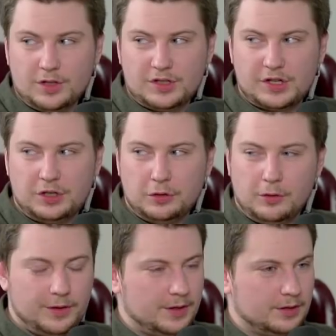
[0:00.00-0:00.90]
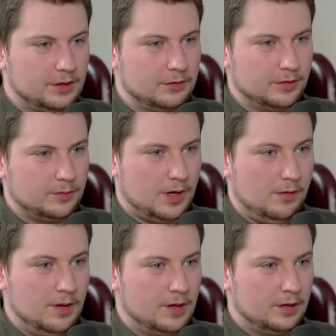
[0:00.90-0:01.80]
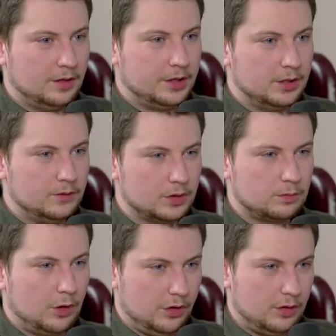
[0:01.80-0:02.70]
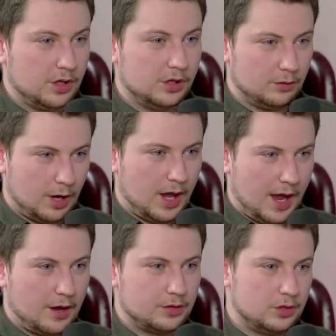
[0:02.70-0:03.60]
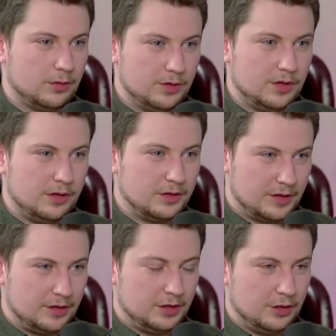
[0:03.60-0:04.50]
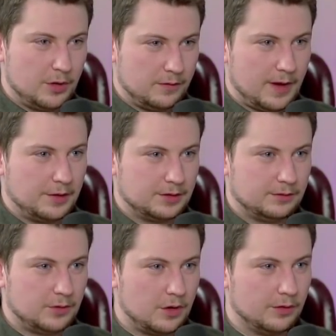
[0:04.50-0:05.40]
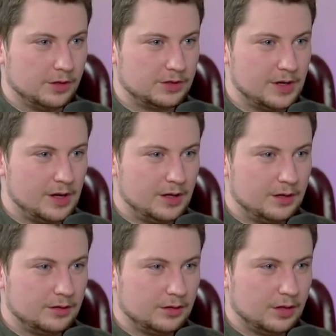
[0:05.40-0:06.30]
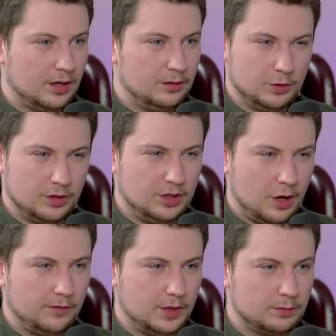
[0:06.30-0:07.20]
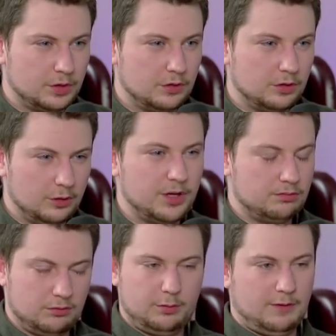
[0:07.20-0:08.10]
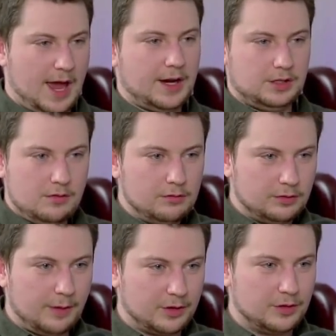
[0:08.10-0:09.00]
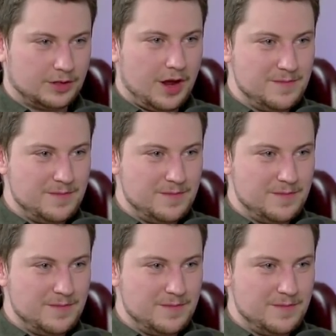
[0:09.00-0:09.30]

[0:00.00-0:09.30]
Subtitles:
a secure thing to do as well. Like, you've just won the White House, you won both houses of Congress. If this was you, you'd be relaxing. You're having a good time.